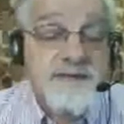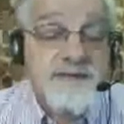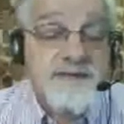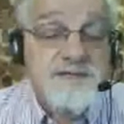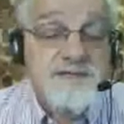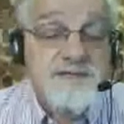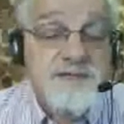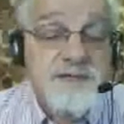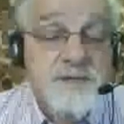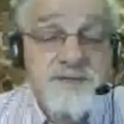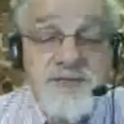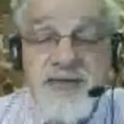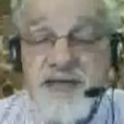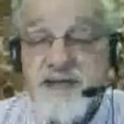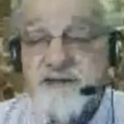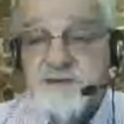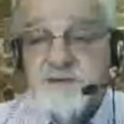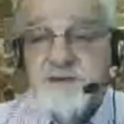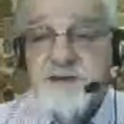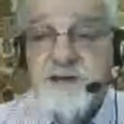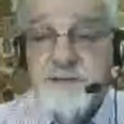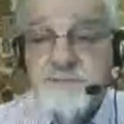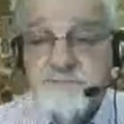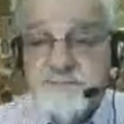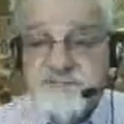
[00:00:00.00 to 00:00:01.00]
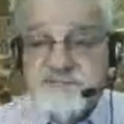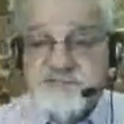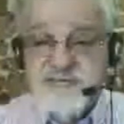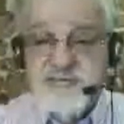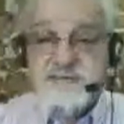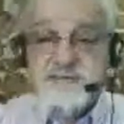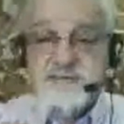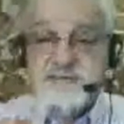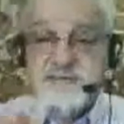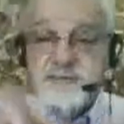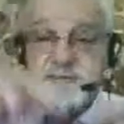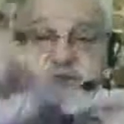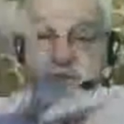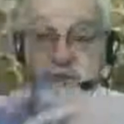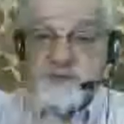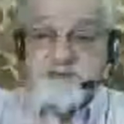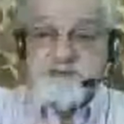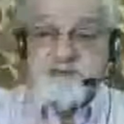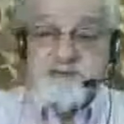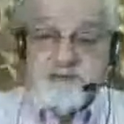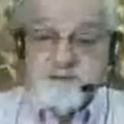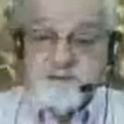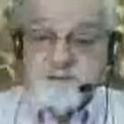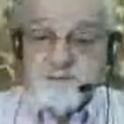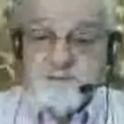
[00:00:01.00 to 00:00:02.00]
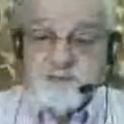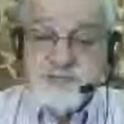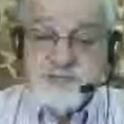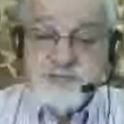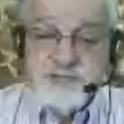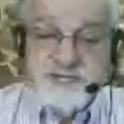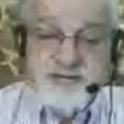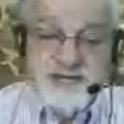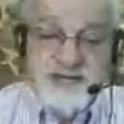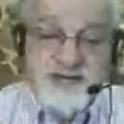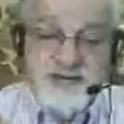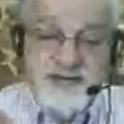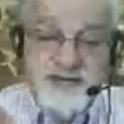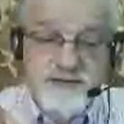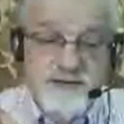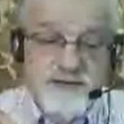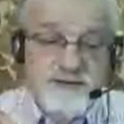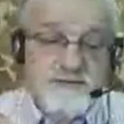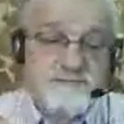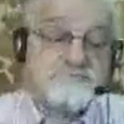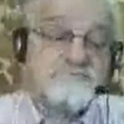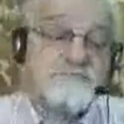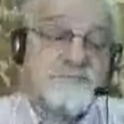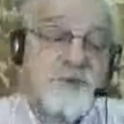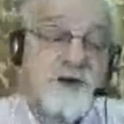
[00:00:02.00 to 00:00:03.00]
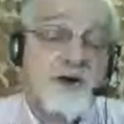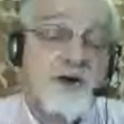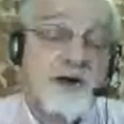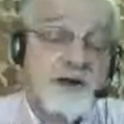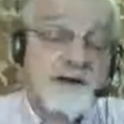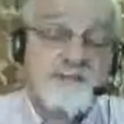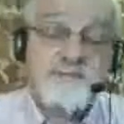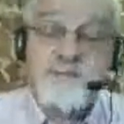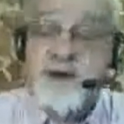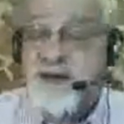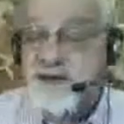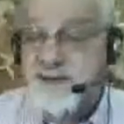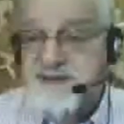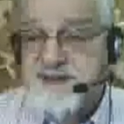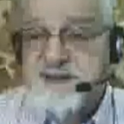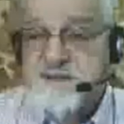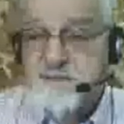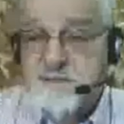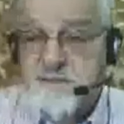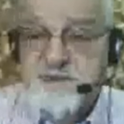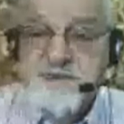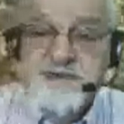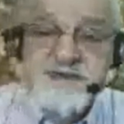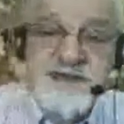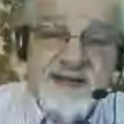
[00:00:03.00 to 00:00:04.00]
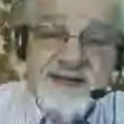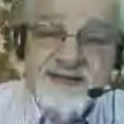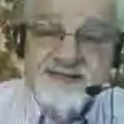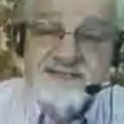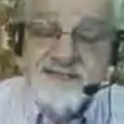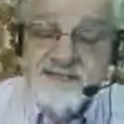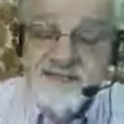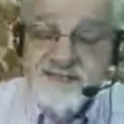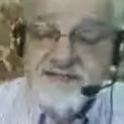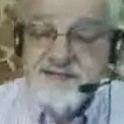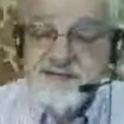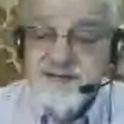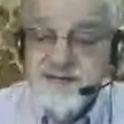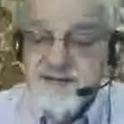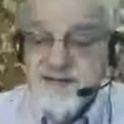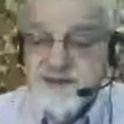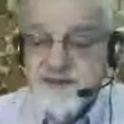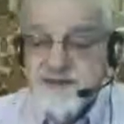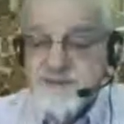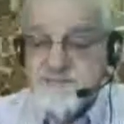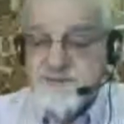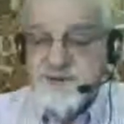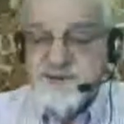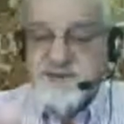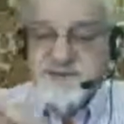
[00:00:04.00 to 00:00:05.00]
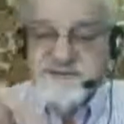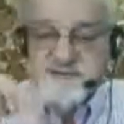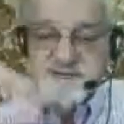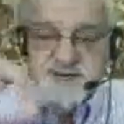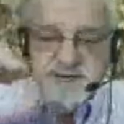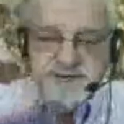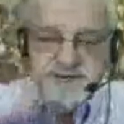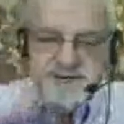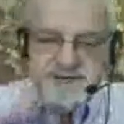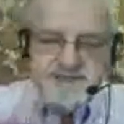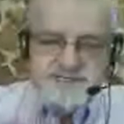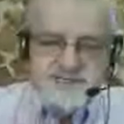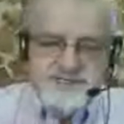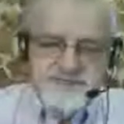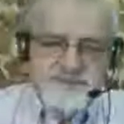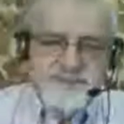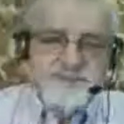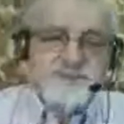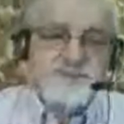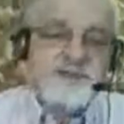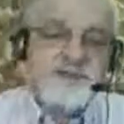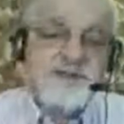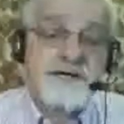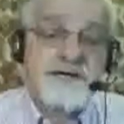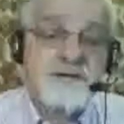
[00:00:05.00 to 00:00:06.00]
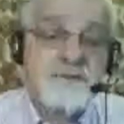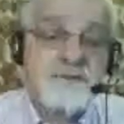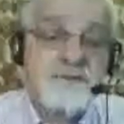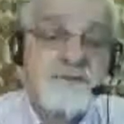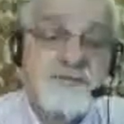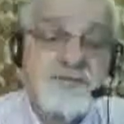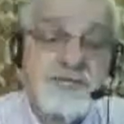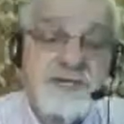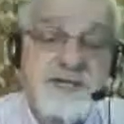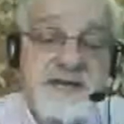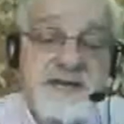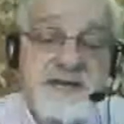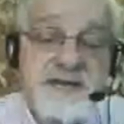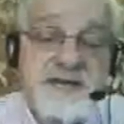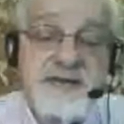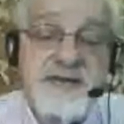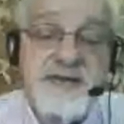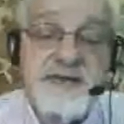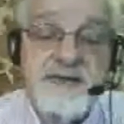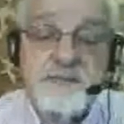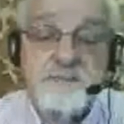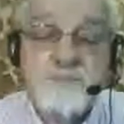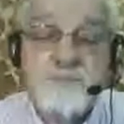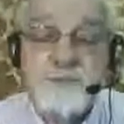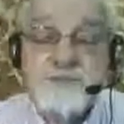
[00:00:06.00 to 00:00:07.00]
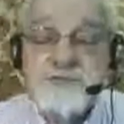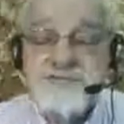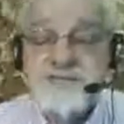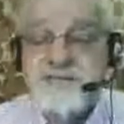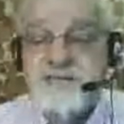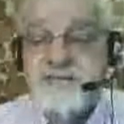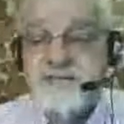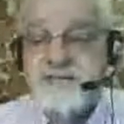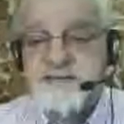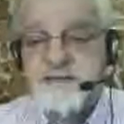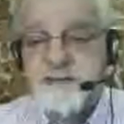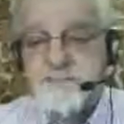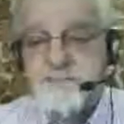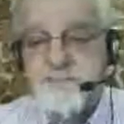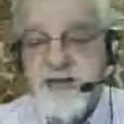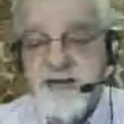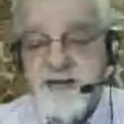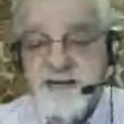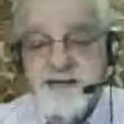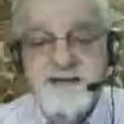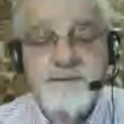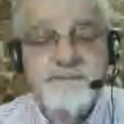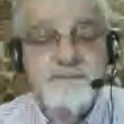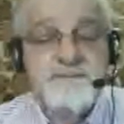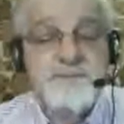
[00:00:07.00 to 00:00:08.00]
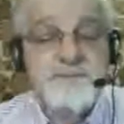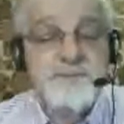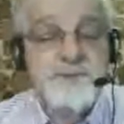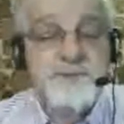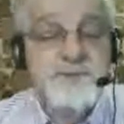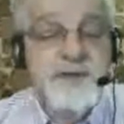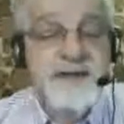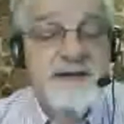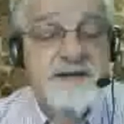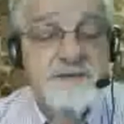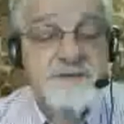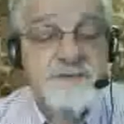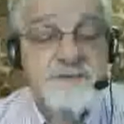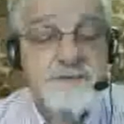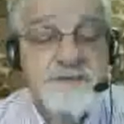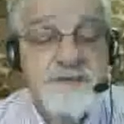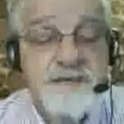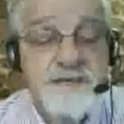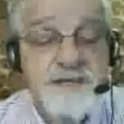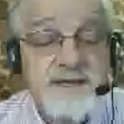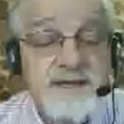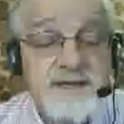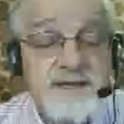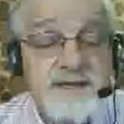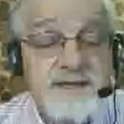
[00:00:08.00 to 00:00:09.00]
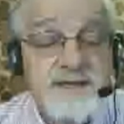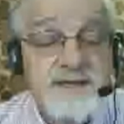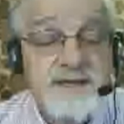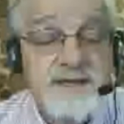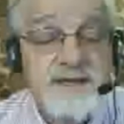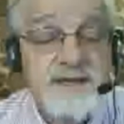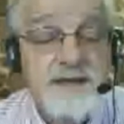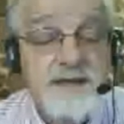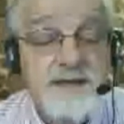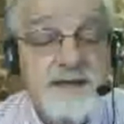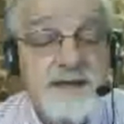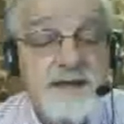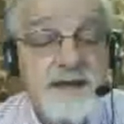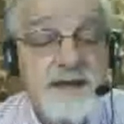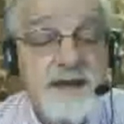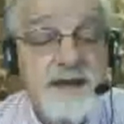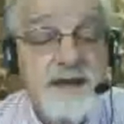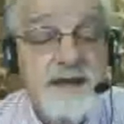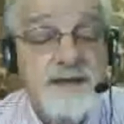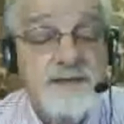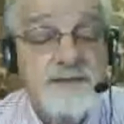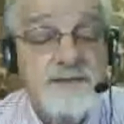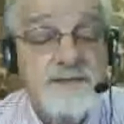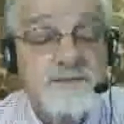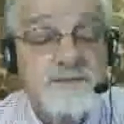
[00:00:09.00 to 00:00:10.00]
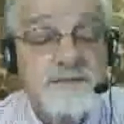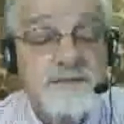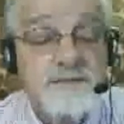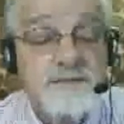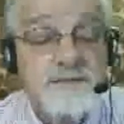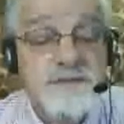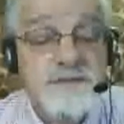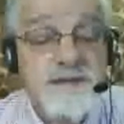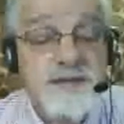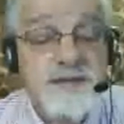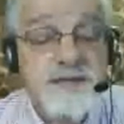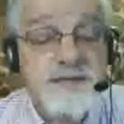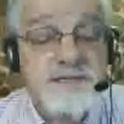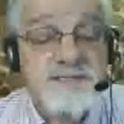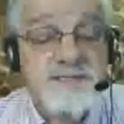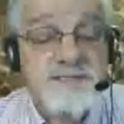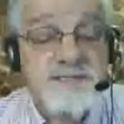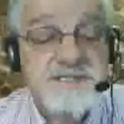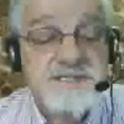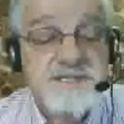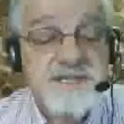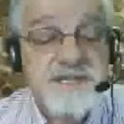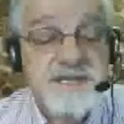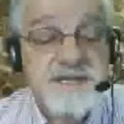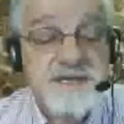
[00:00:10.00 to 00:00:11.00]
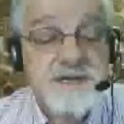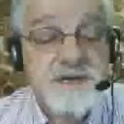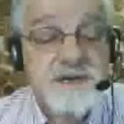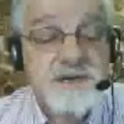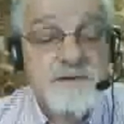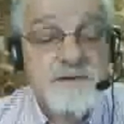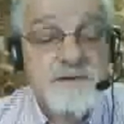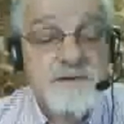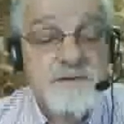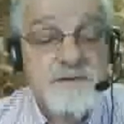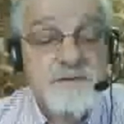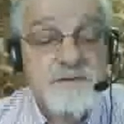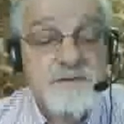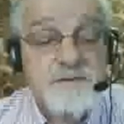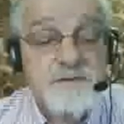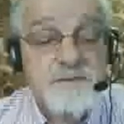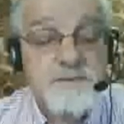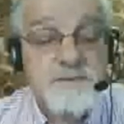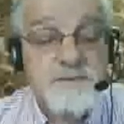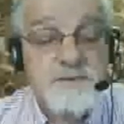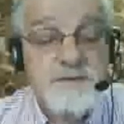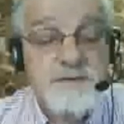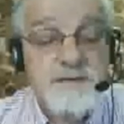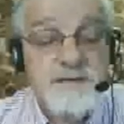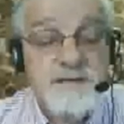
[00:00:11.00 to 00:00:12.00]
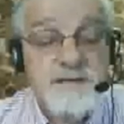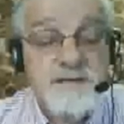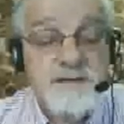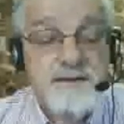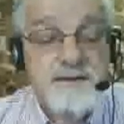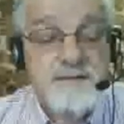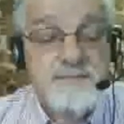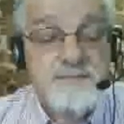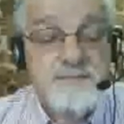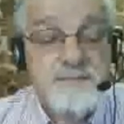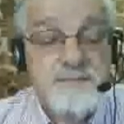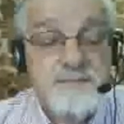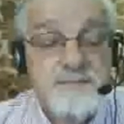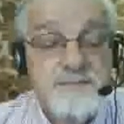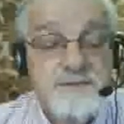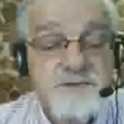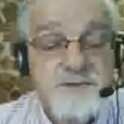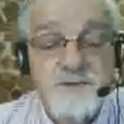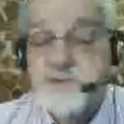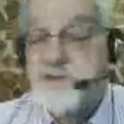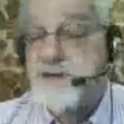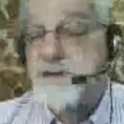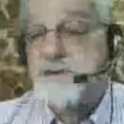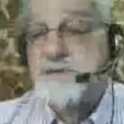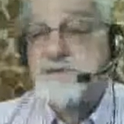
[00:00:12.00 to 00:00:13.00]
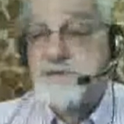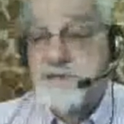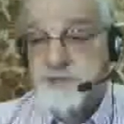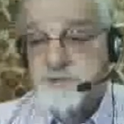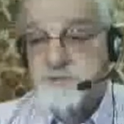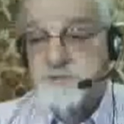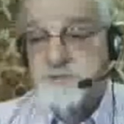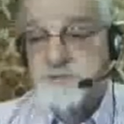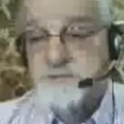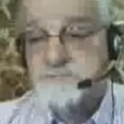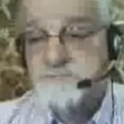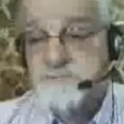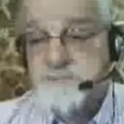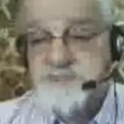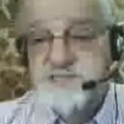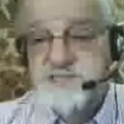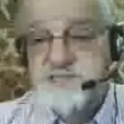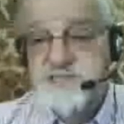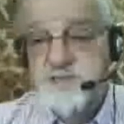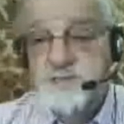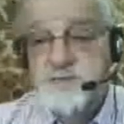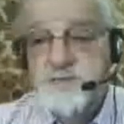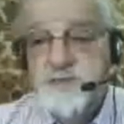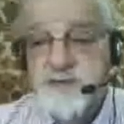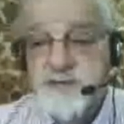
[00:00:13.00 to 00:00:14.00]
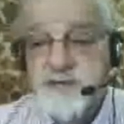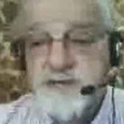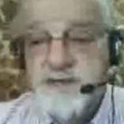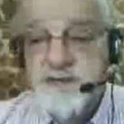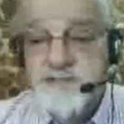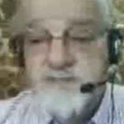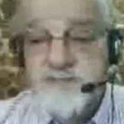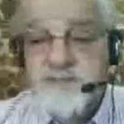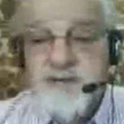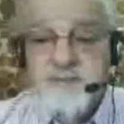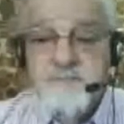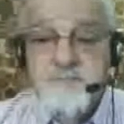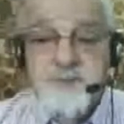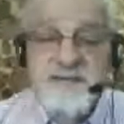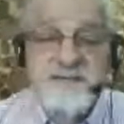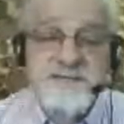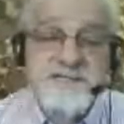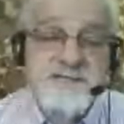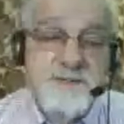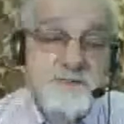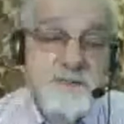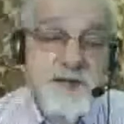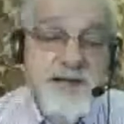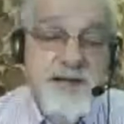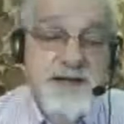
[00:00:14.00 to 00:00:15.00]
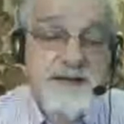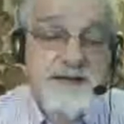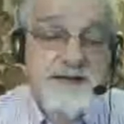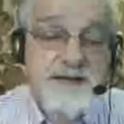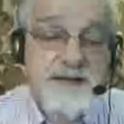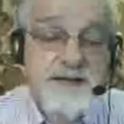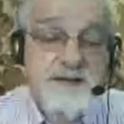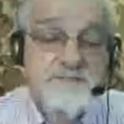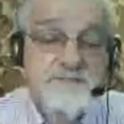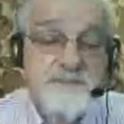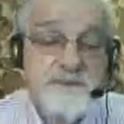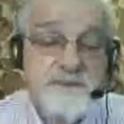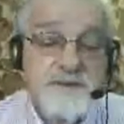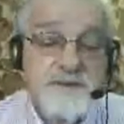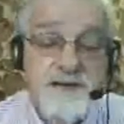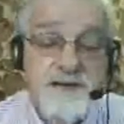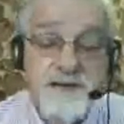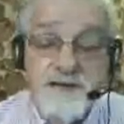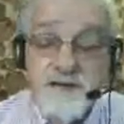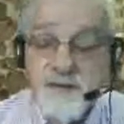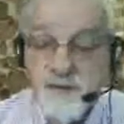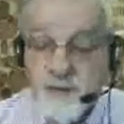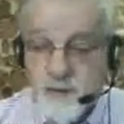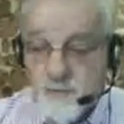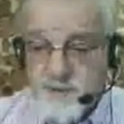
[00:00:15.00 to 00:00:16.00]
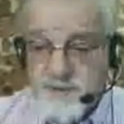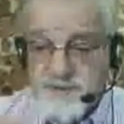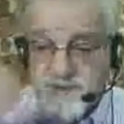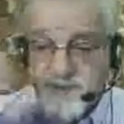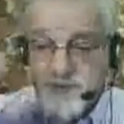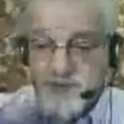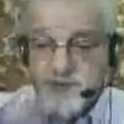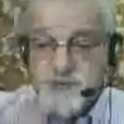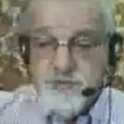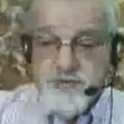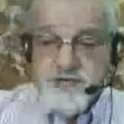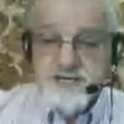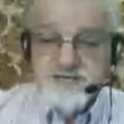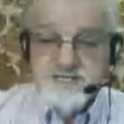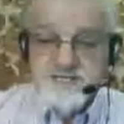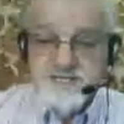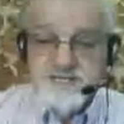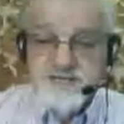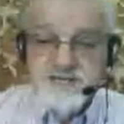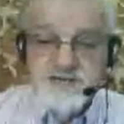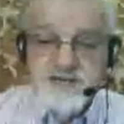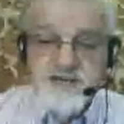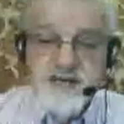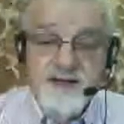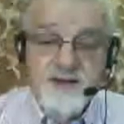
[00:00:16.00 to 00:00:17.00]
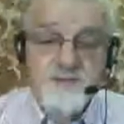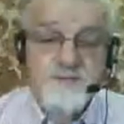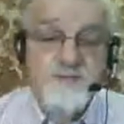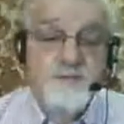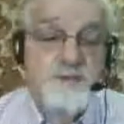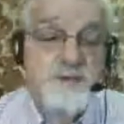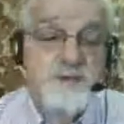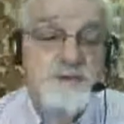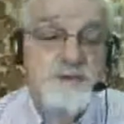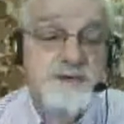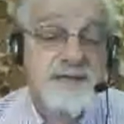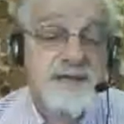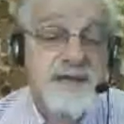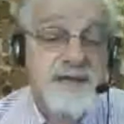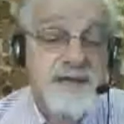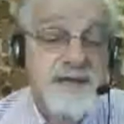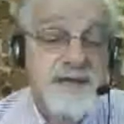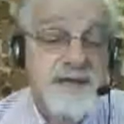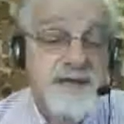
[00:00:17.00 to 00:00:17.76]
so that copies it to another machine on my network actually, but it copies it to another machine. It puts it in the backup directory under SCO um, 302. So that makes a backup going across the network.